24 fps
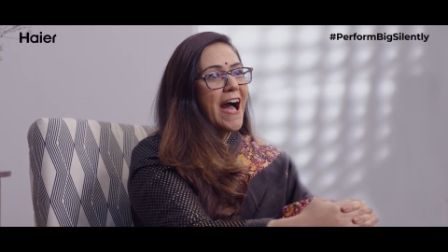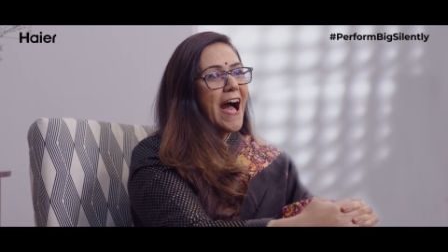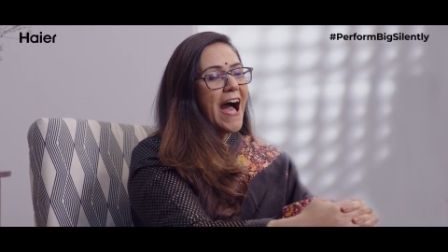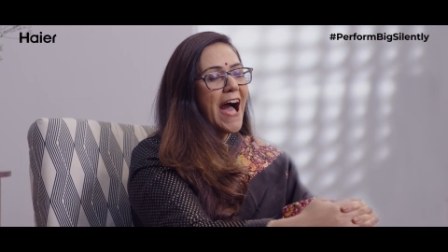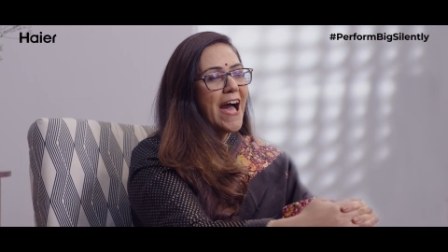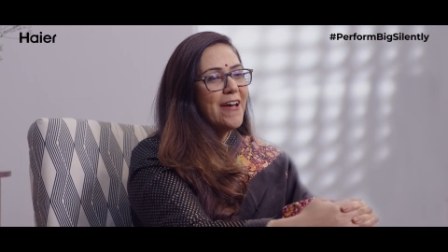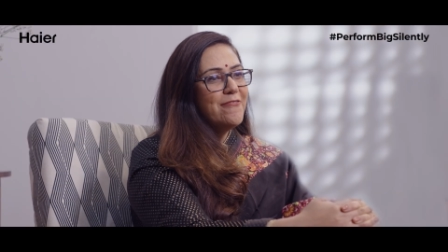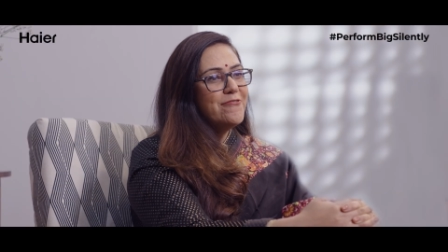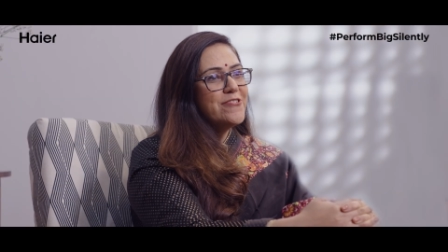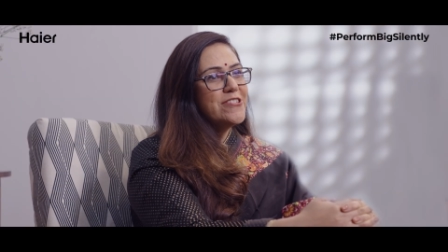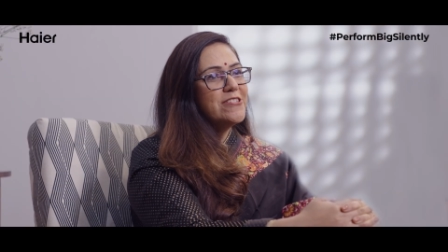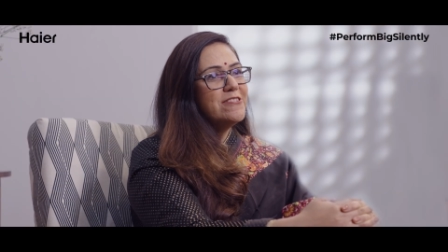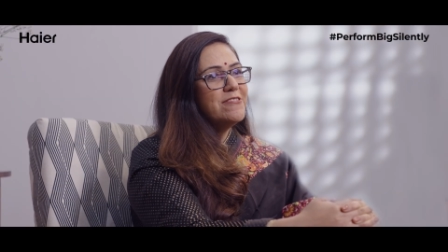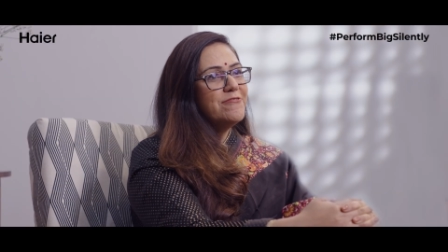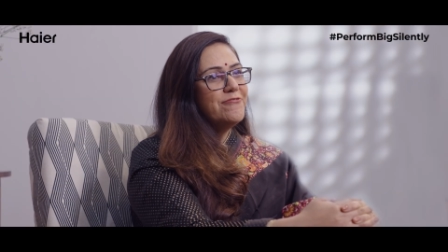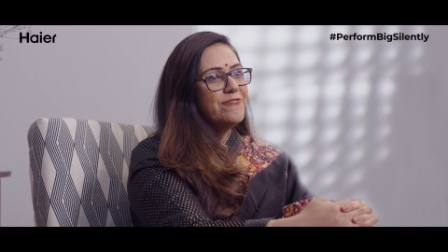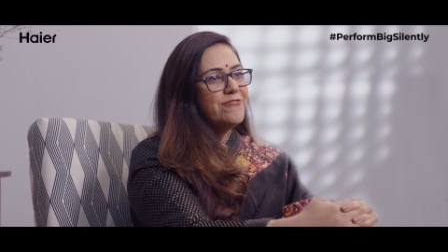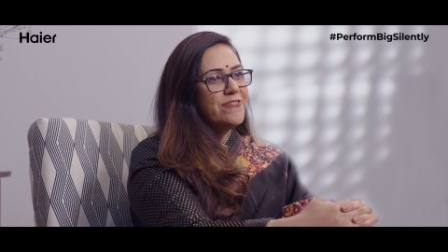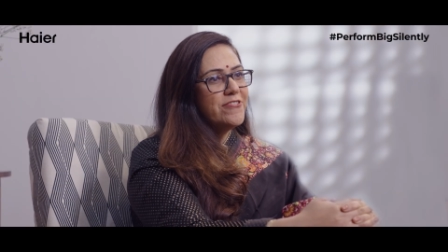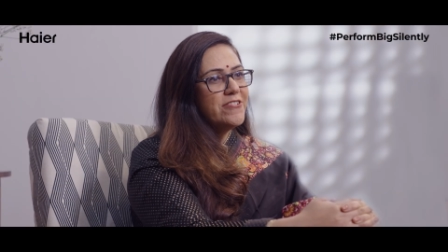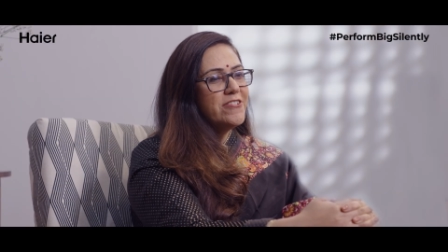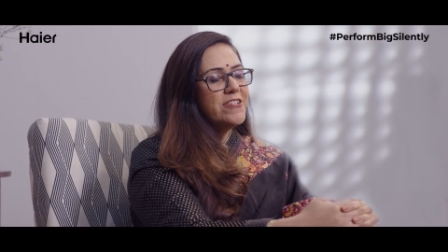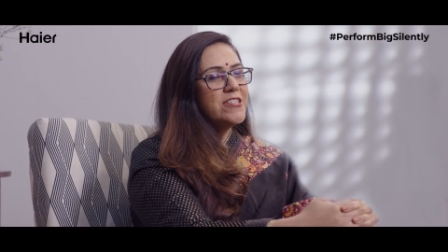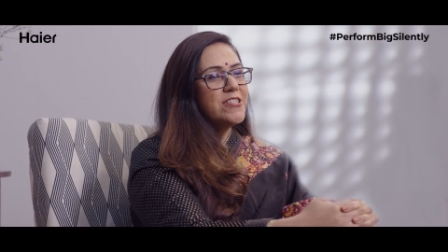I was the
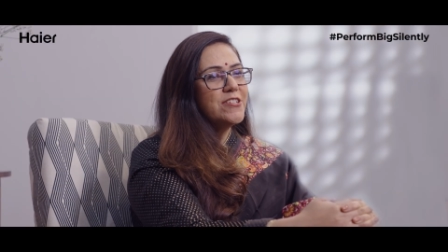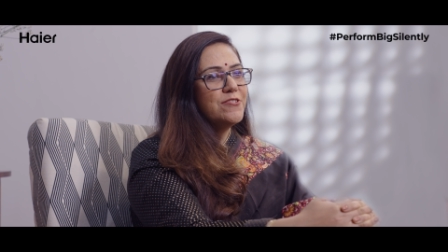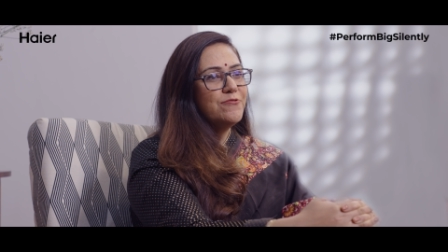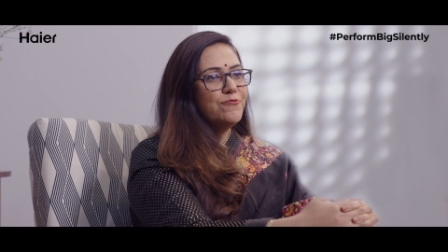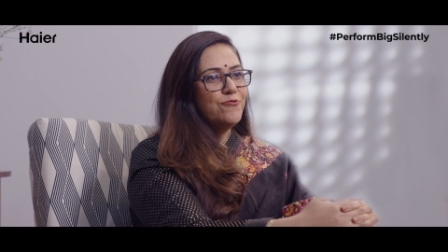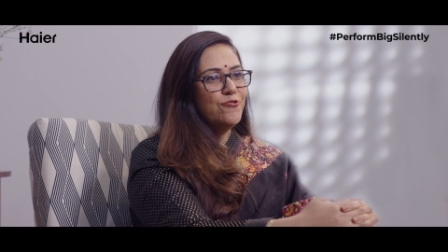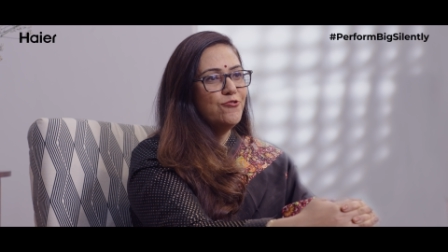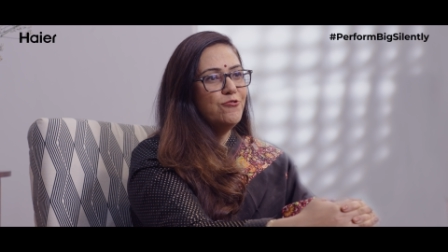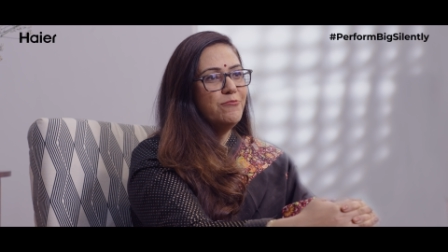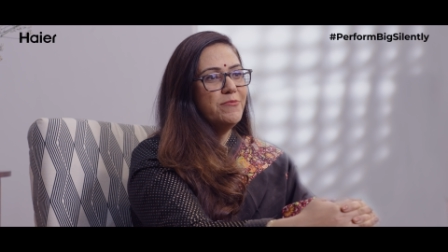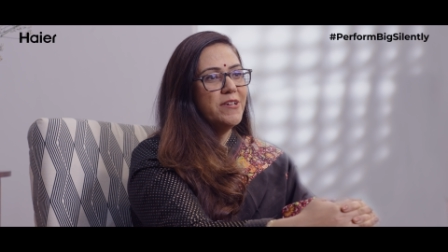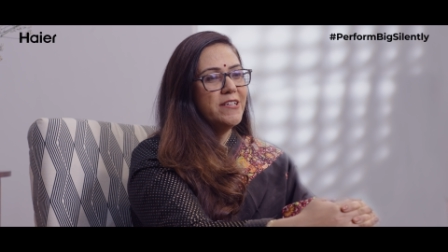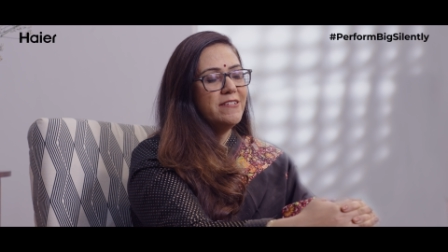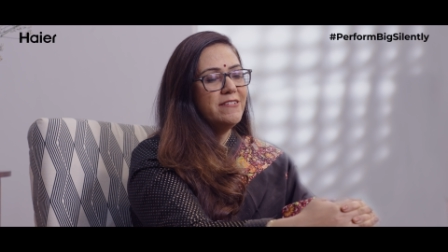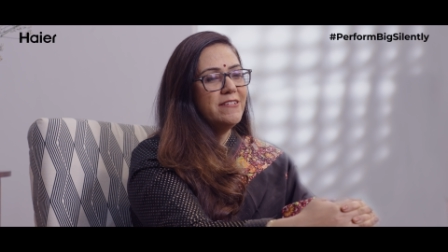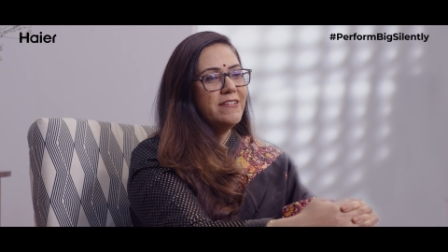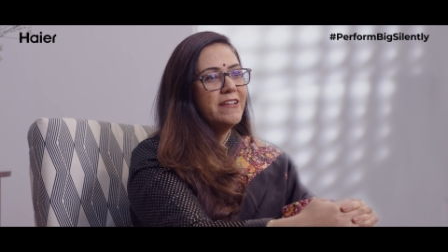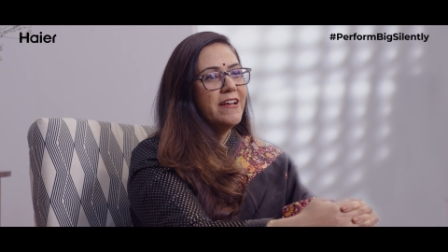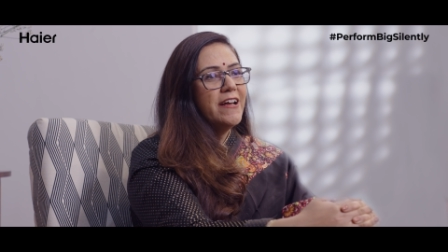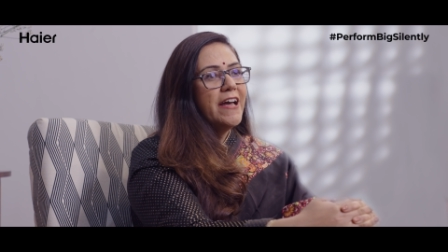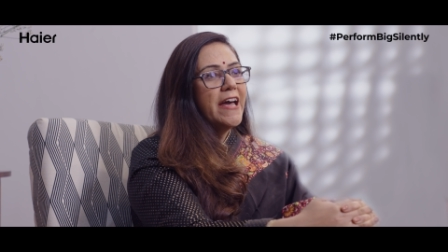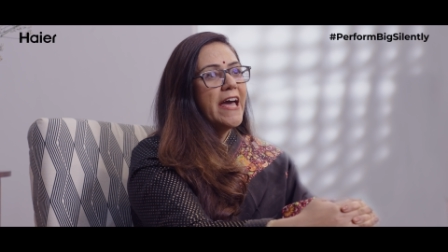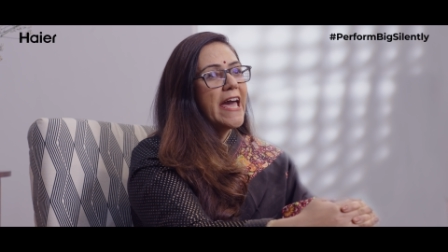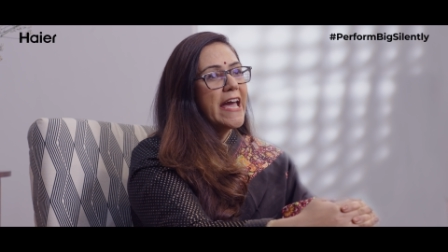first woman
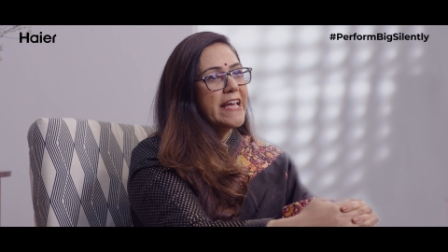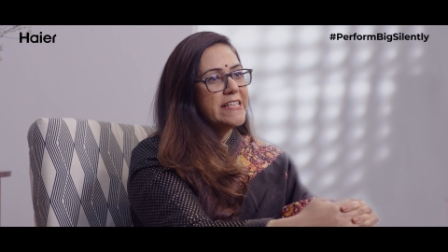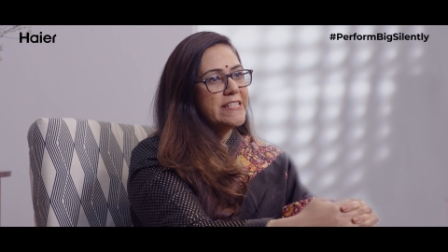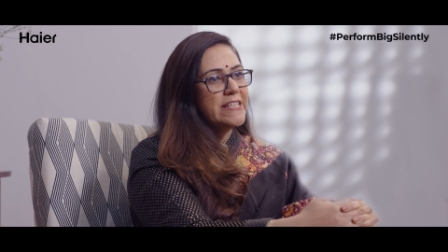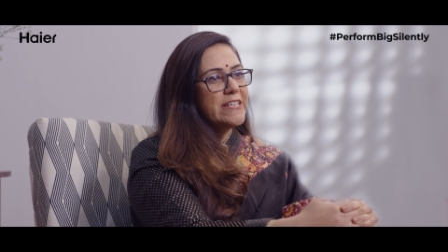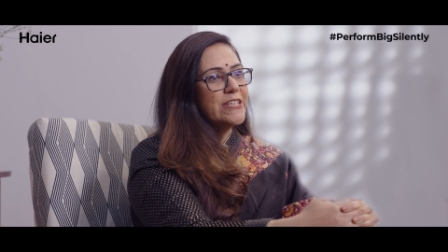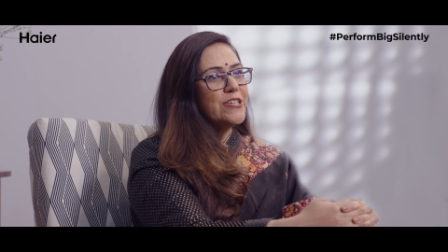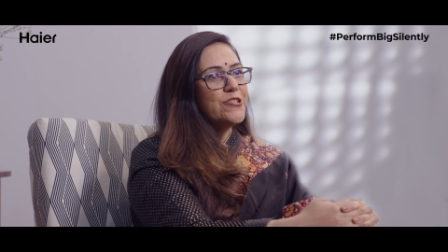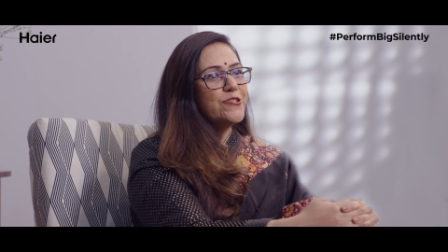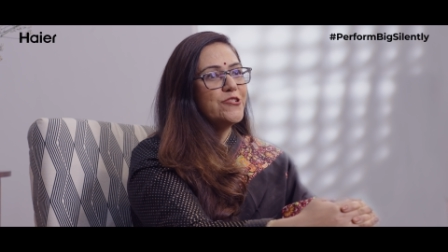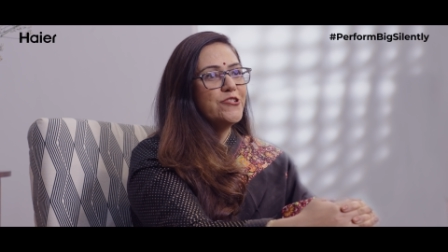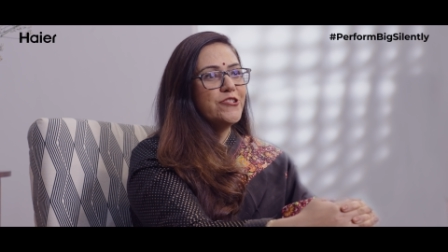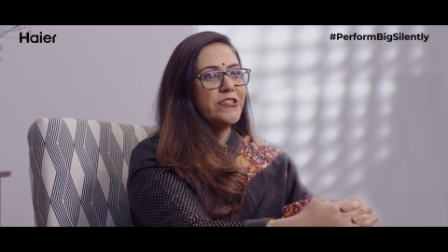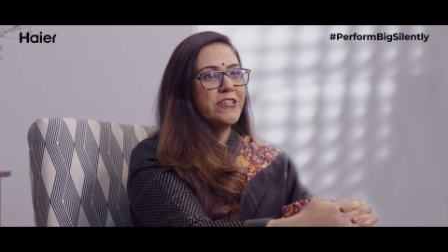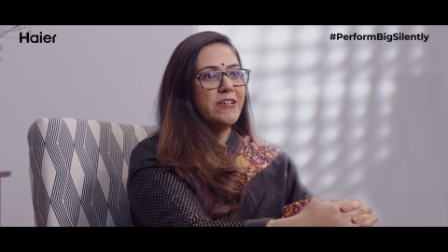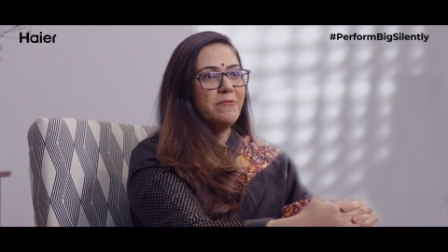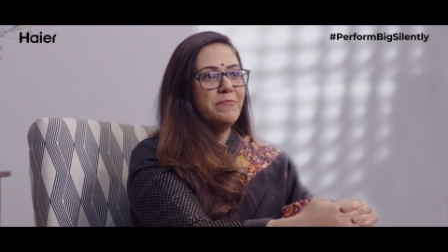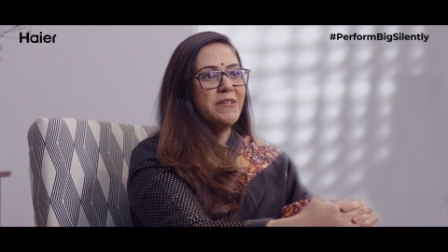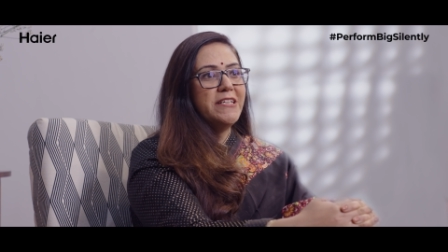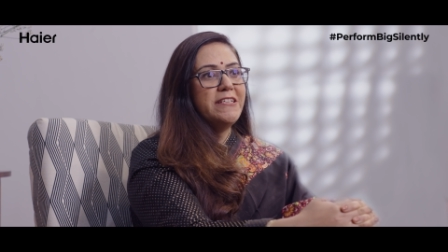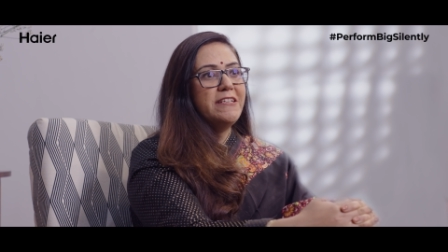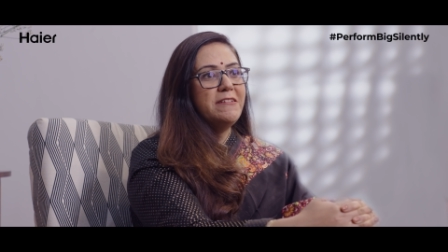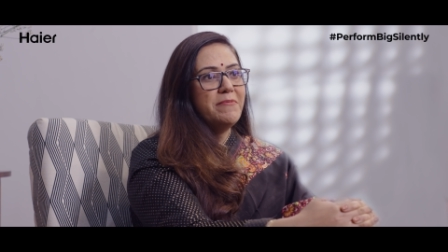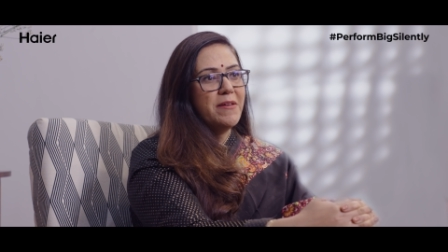executive
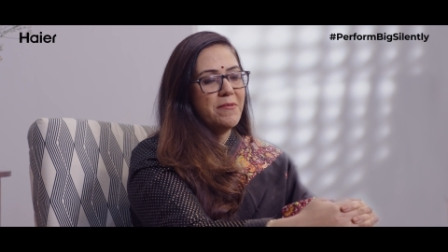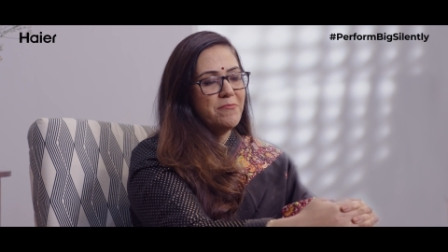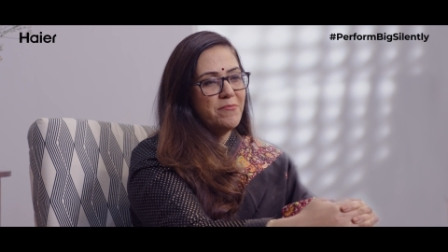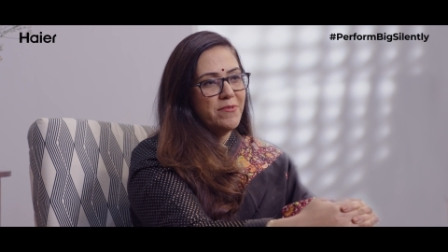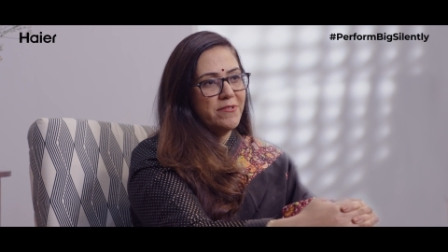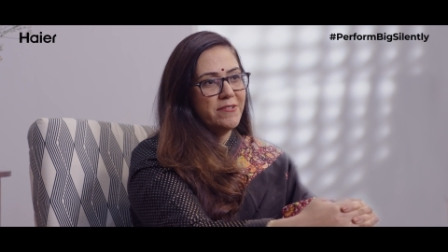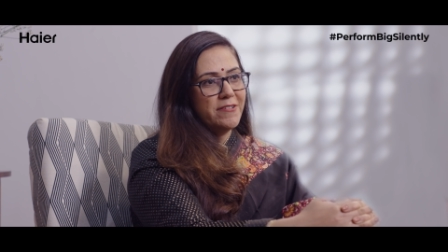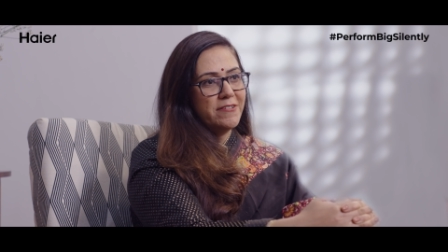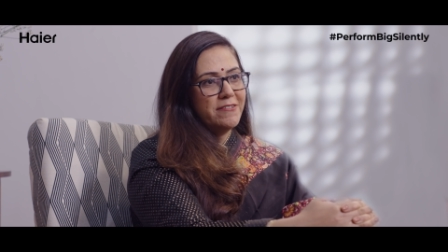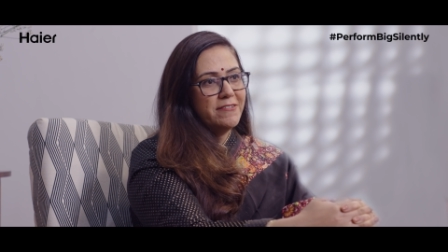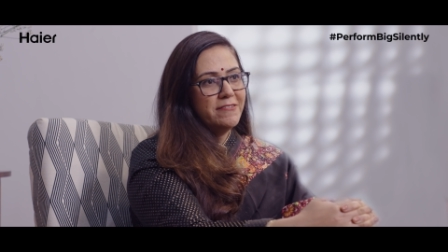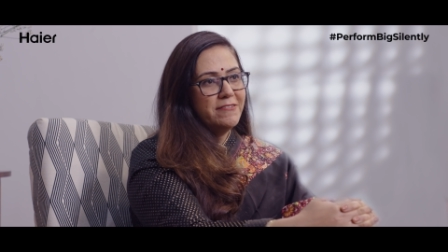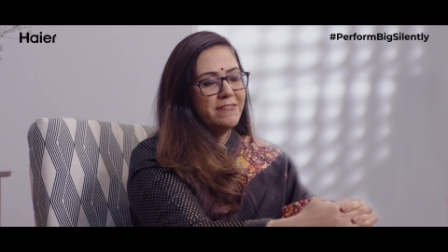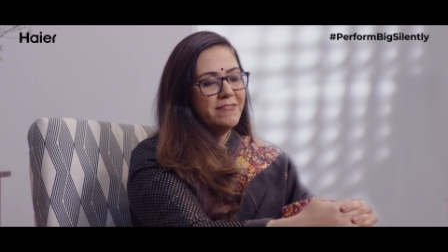committee member.